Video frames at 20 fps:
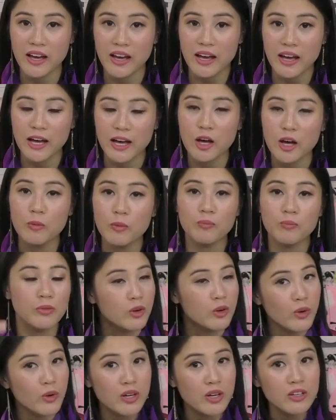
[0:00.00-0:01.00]
Um,
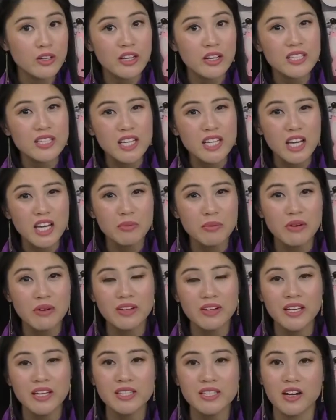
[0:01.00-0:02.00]
when is it going to be
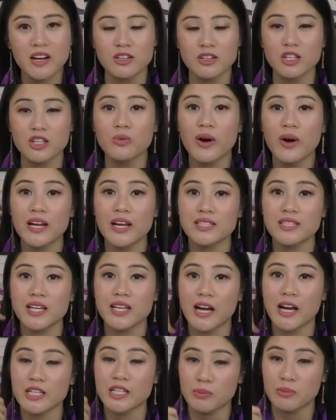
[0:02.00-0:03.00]
released, and also what is it
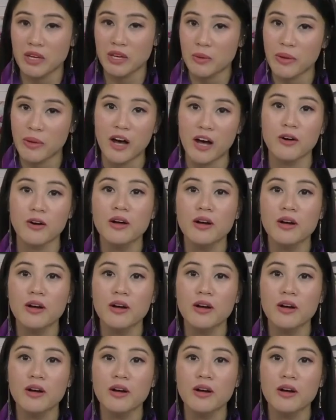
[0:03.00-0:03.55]
going to be about?